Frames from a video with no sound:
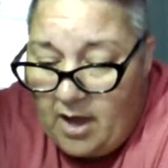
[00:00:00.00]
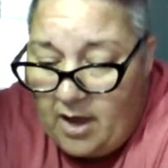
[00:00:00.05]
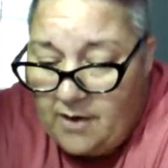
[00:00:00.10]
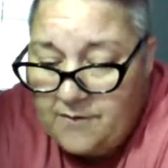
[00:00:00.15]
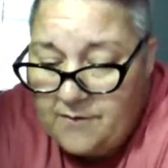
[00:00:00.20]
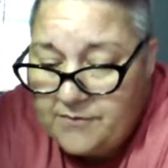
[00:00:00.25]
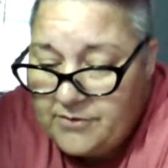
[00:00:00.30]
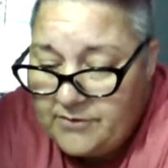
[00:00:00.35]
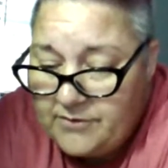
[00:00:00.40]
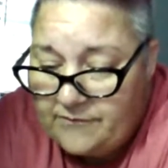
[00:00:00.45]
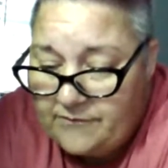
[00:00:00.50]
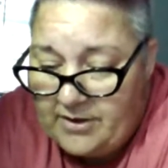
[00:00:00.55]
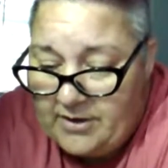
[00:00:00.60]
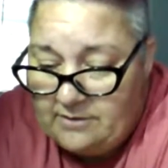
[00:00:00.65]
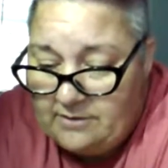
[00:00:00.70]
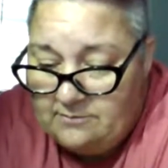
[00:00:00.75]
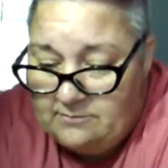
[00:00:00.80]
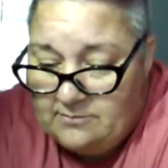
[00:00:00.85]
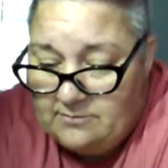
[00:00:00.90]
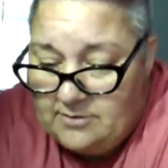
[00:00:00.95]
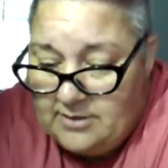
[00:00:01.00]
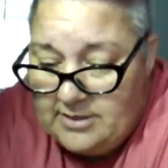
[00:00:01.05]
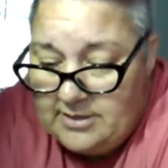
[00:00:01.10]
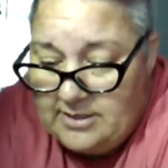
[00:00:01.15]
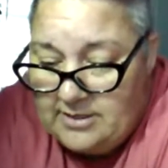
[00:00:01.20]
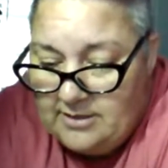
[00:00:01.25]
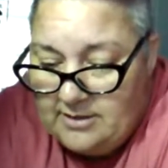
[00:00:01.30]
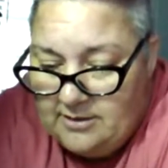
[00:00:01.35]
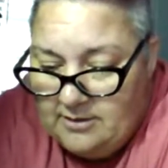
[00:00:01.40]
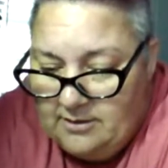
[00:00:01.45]
Over the phone.
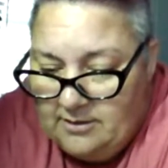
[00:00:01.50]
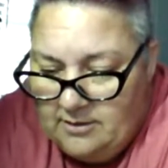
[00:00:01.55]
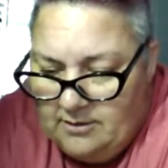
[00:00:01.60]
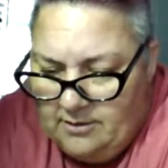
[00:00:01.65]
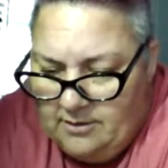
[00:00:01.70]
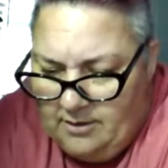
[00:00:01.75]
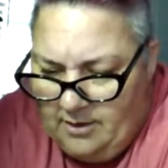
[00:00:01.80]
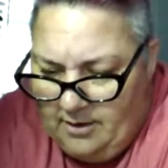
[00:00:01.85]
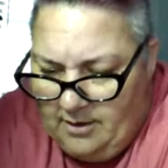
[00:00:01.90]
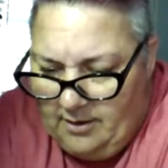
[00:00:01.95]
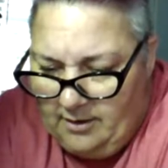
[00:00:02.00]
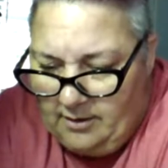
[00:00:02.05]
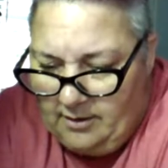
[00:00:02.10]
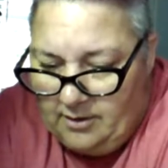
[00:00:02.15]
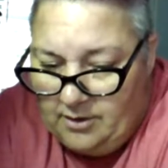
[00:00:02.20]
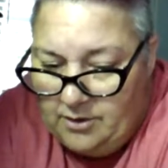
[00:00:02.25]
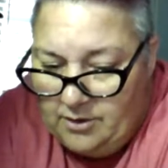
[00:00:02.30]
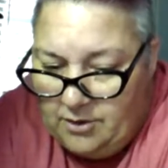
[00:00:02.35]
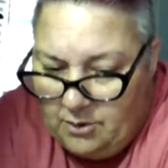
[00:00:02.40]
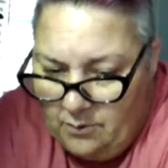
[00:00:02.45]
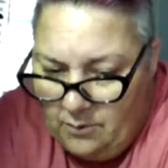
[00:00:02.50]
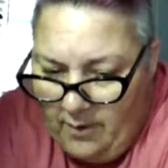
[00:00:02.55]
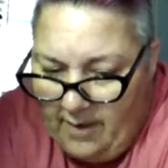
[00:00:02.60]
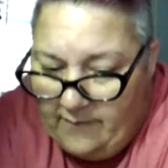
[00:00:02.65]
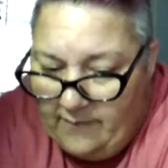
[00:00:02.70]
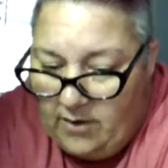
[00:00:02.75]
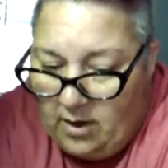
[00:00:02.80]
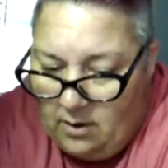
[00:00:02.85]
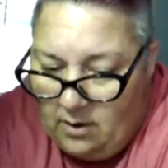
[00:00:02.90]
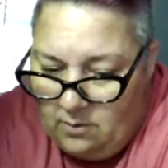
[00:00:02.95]
Nick, you
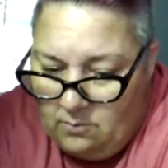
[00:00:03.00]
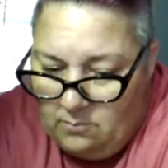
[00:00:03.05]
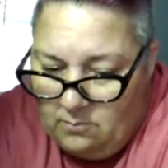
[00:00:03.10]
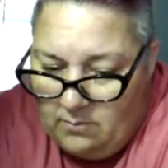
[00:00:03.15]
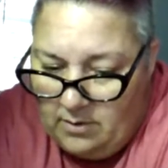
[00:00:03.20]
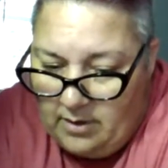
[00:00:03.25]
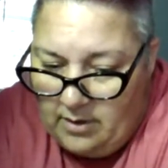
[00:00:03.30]
have a home.